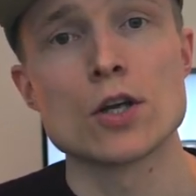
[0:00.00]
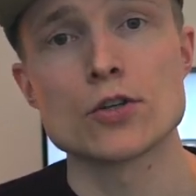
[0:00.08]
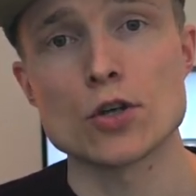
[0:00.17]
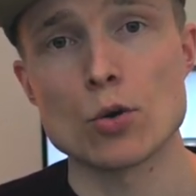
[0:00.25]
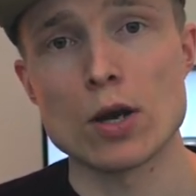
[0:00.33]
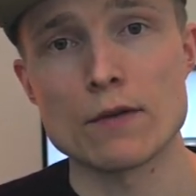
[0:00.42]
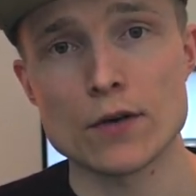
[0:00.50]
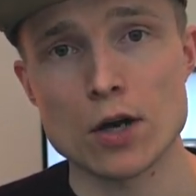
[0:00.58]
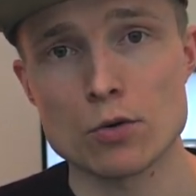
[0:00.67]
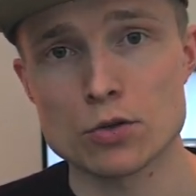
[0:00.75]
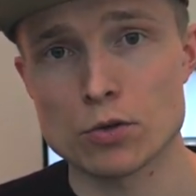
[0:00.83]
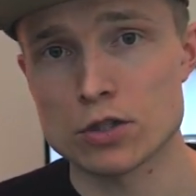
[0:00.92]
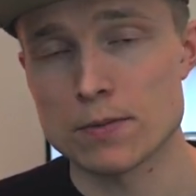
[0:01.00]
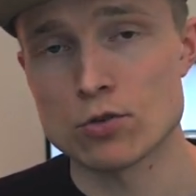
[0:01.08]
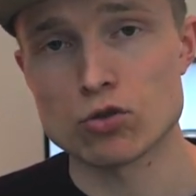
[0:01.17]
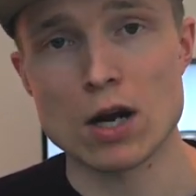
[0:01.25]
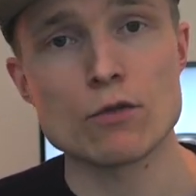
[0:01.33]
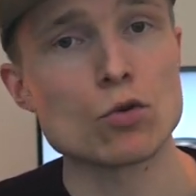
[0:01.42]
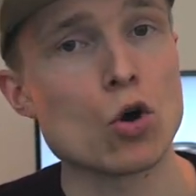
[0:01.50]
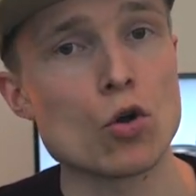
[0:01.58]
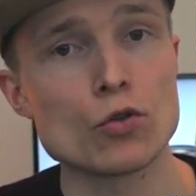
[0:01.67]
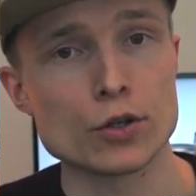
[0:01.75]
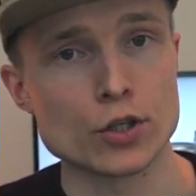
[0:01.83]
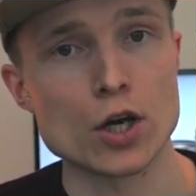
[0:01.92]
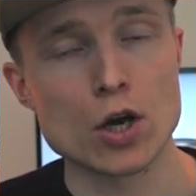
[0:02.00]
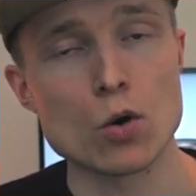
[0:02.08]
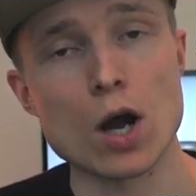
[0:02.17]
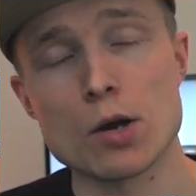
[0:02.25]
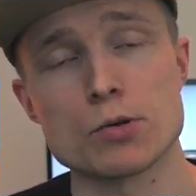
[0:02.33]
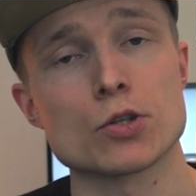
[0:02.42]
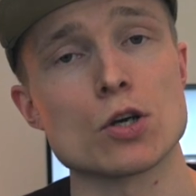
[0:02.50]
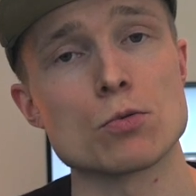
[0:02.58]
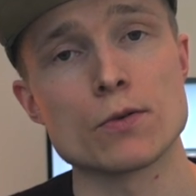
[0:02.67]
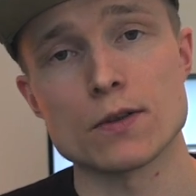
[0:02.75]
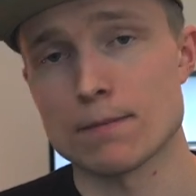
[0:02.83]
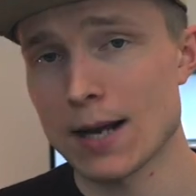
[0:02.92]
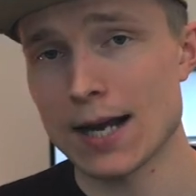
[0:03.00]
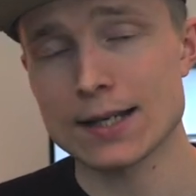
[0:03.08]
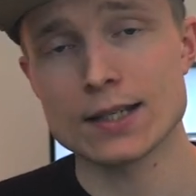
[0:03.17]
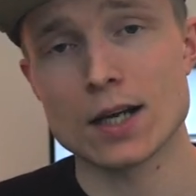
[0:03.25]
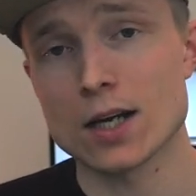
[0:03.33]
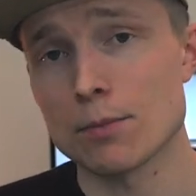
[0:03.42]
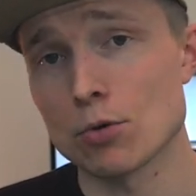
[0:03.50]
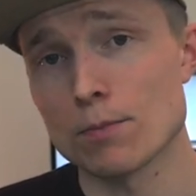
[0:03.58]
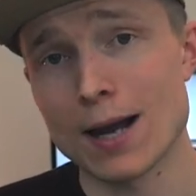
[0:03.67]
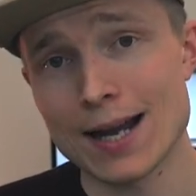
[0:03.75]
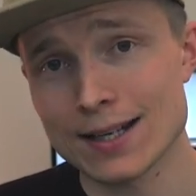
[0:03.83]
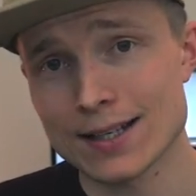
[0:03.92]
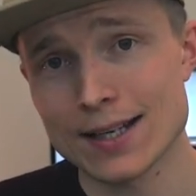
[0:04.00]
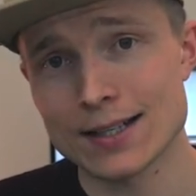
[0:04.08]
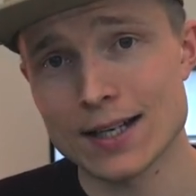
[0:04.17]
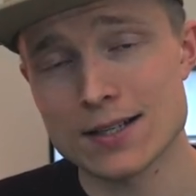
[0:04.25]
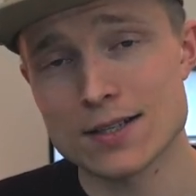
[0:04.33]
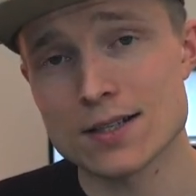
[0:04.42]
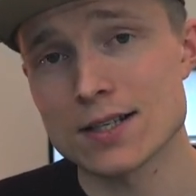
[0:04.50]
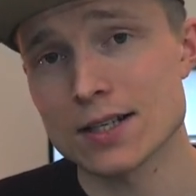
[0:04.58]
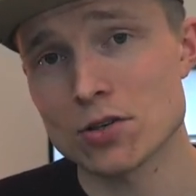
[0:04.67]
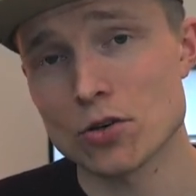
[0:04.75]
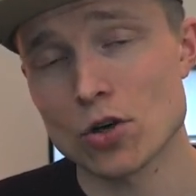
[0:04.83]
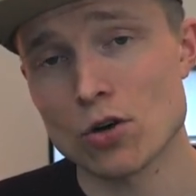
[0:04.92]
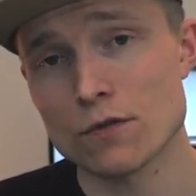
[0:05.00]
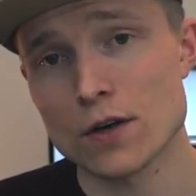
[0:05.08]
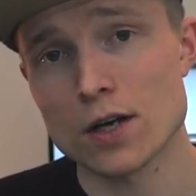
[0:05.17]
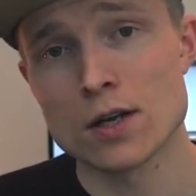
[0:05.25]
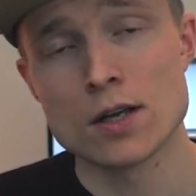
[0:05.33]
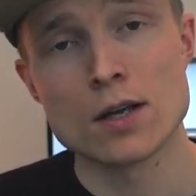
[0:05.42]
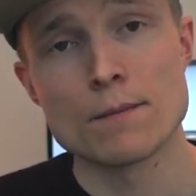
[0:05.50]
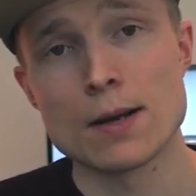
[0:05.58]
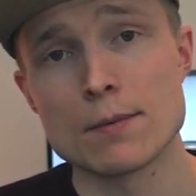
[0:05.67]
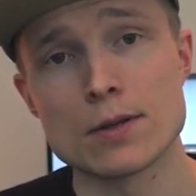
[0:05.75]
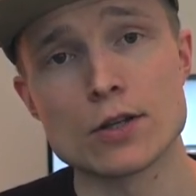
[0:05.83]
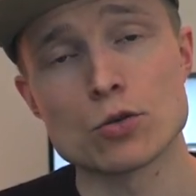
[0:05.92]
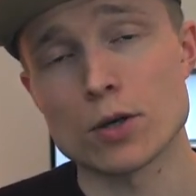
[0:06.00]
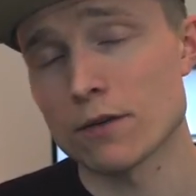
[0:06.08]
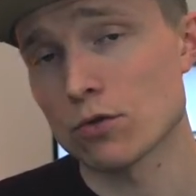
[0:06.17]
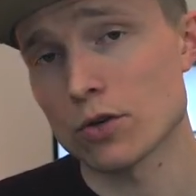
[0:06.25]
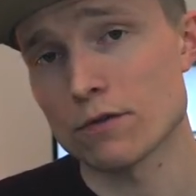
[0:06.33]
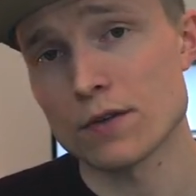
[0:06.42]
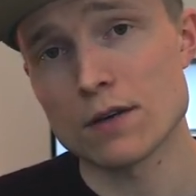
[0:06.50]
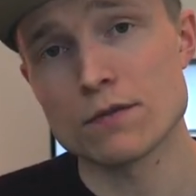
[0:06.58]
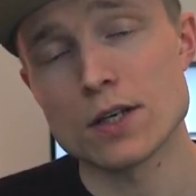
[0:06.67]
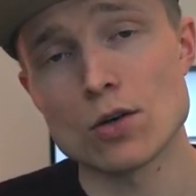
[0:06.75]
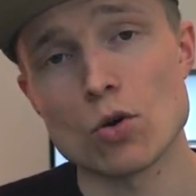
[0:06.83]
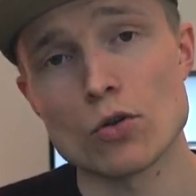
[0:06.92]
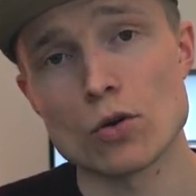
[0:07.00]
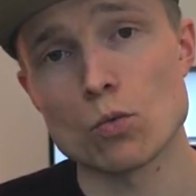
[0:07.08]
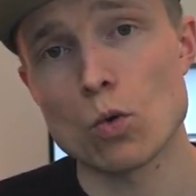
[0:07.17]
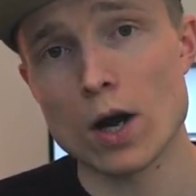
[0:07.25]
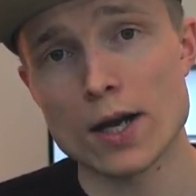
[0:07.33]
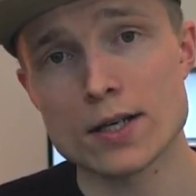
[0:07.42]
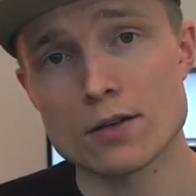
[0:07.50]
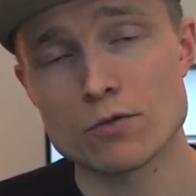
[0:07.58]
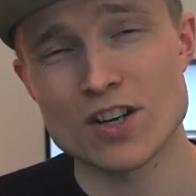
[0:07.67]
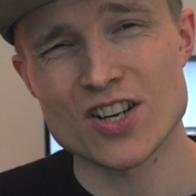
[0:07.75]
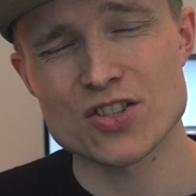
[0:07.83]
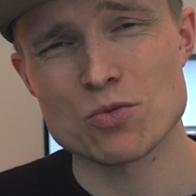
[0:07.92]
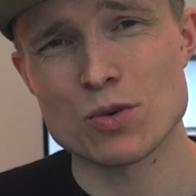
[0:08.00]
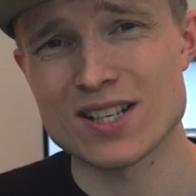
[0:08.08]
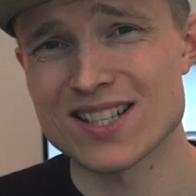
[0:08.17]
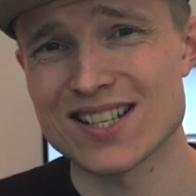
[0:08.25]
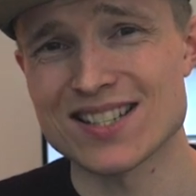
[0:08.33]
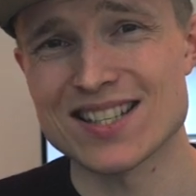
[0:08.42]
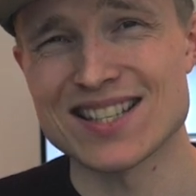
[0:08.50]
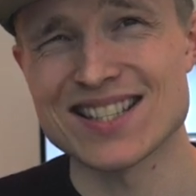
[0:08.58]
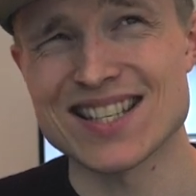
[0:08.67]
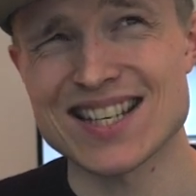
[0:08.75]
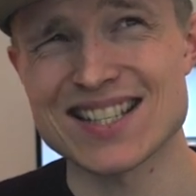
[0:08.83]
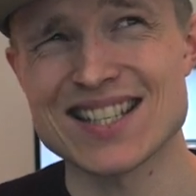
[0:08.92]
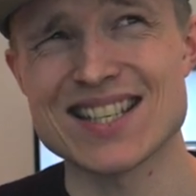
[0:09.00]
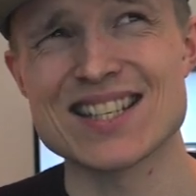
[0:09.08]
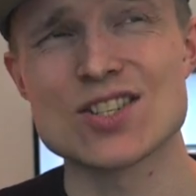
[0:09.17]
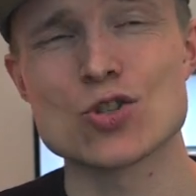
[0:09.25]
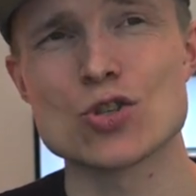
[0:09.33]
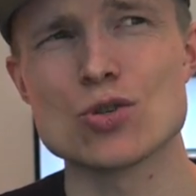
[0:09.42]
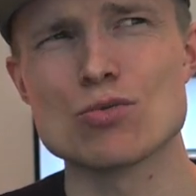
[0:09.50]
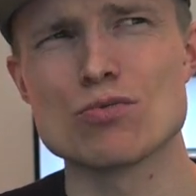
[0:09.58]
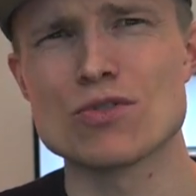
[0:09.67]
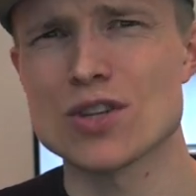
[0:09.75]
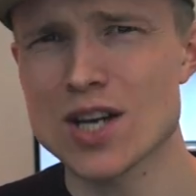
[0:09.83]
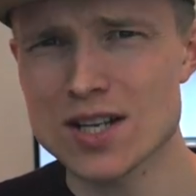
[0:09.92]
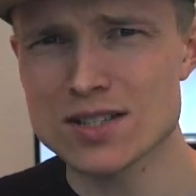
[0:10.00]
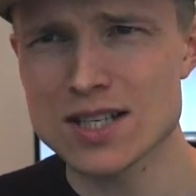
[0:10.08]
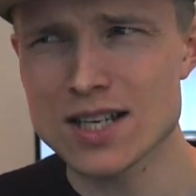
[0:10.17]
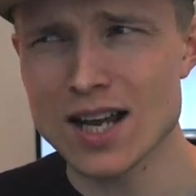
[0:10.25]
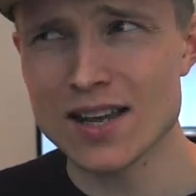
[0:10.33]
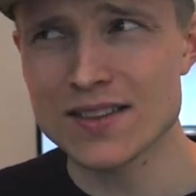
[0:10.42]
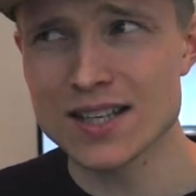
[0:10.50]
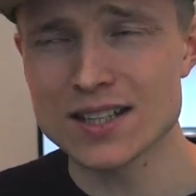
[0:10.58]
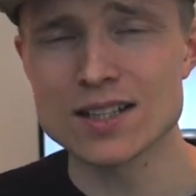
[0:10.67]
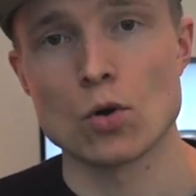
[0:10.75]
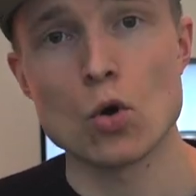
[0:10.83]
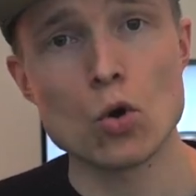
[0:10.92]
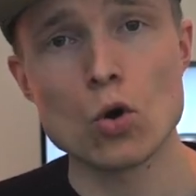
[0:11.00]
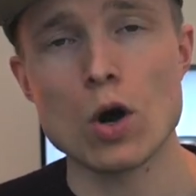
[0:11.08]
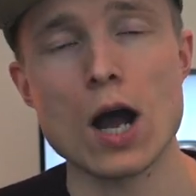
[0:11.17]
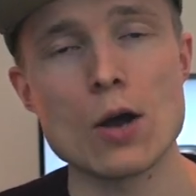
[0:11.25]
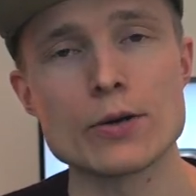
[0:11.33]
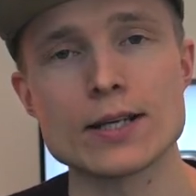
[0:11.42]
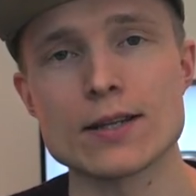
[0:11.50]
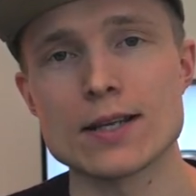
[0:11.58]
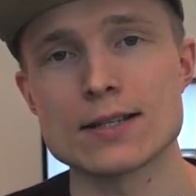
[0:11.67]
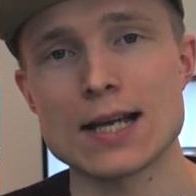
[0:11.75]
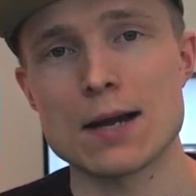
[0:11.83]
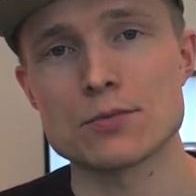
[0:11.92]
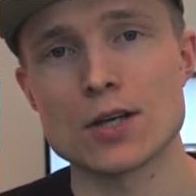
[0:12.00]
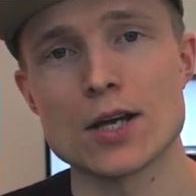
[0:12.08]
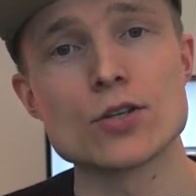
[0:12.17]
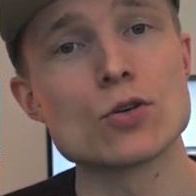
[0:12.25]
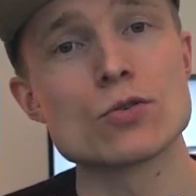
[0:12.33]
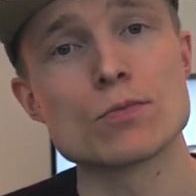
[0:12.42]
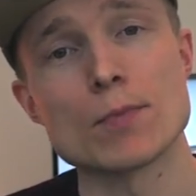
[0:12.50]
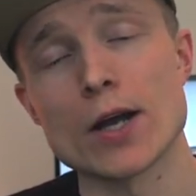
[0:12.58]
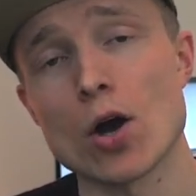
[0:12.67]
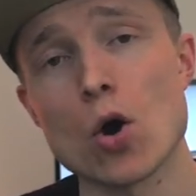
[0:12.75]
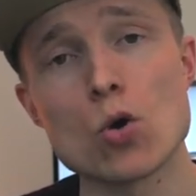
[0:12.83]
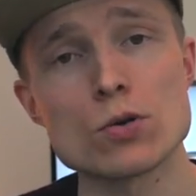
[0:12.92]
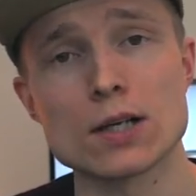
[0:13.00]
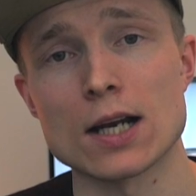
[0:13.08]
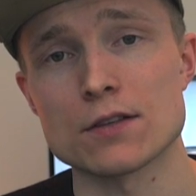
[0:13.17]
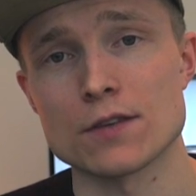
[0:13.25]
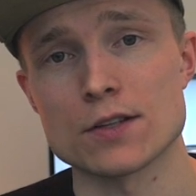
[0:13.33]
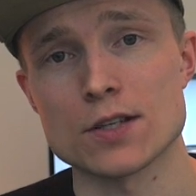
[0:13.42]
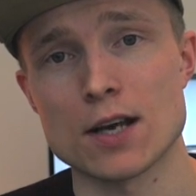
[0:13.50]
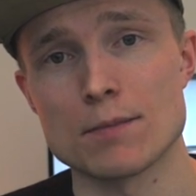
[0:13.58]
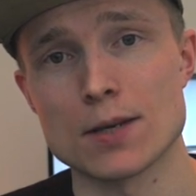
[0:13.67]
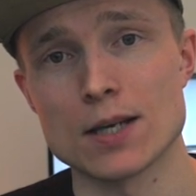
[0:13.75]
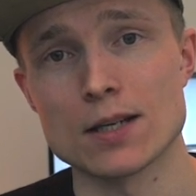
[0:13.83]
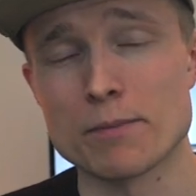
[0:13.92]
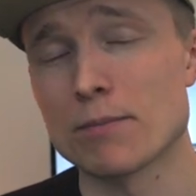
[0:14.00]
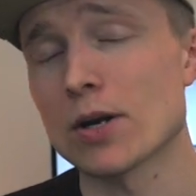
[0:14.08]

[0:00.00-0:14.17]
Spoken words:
So if I was wanting to be travel on the go, I would go with a couple of Pancake lenses Nikon offer, maybe the 24 to 50 or the wider version, which is the 16 to 30, I think. Or I would get the adapter and use my old glass for the time being.